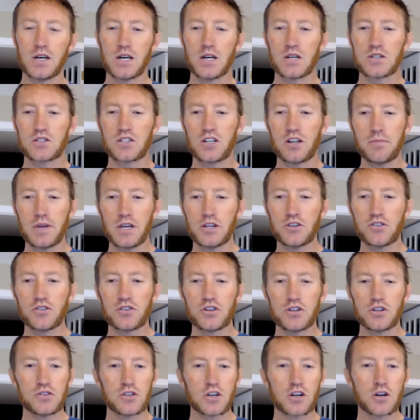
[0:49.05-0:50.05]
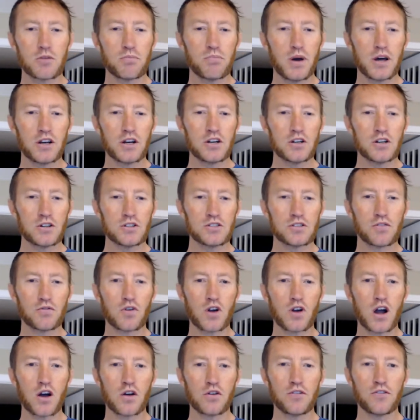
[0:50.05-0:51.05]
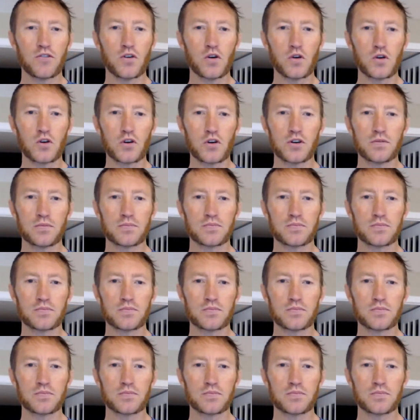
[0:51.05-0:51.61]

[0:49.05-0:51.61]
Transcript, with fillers: So let me introduce the competitors of Round 4.